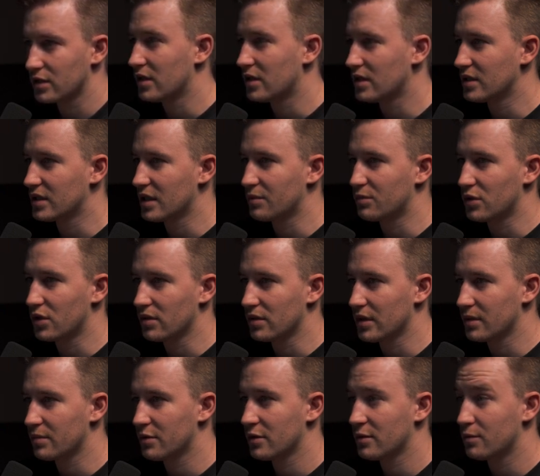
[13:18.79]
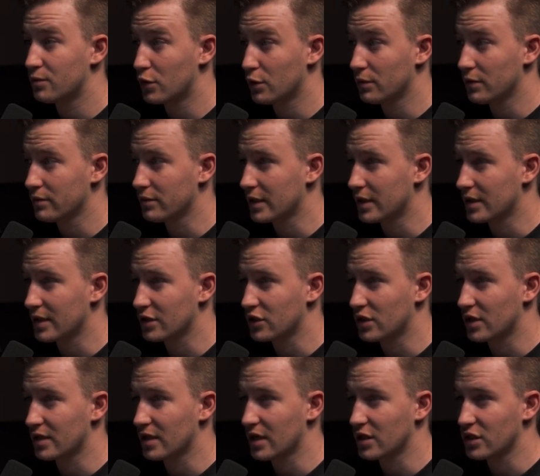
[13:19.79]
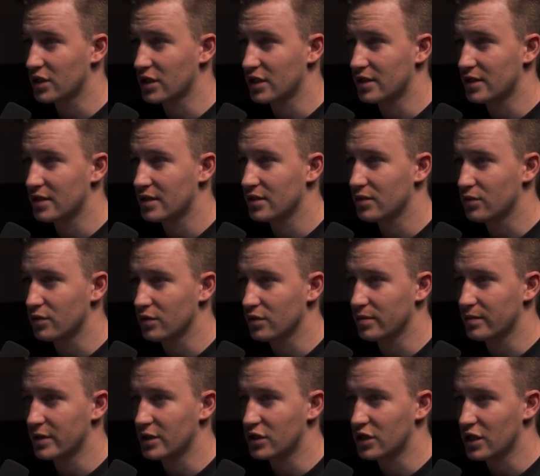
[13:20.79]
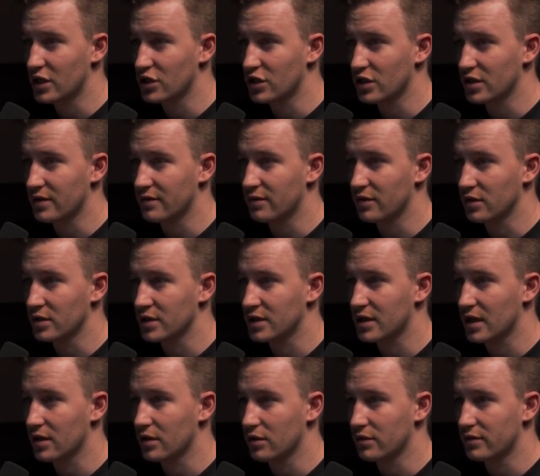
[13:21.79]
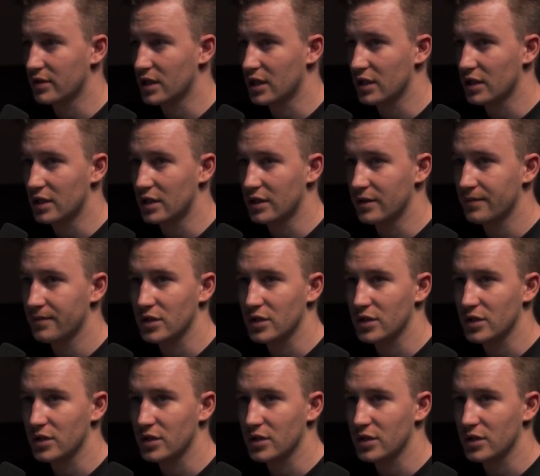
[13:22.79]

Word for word: This is a pro tip, probably an extra touch here would be changing the font style over here.